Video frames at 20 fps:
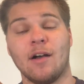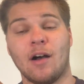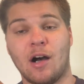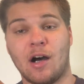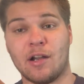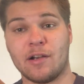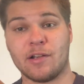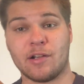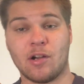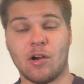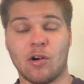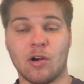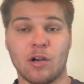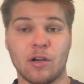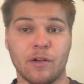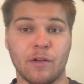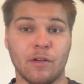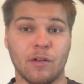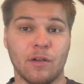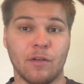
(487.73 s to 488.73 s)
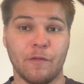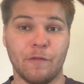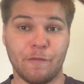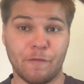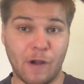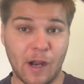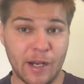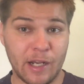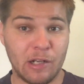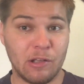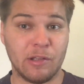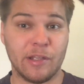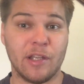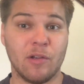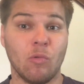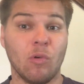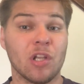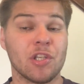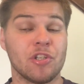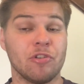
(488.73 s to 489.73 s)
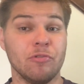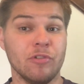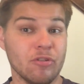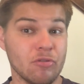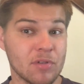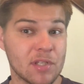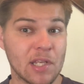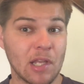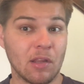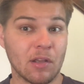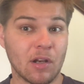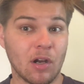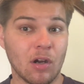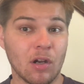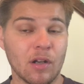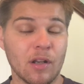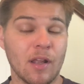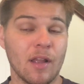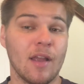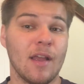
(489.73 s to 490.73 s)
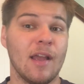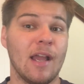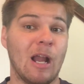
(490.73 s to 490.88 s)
on a card finally once you do sell a card.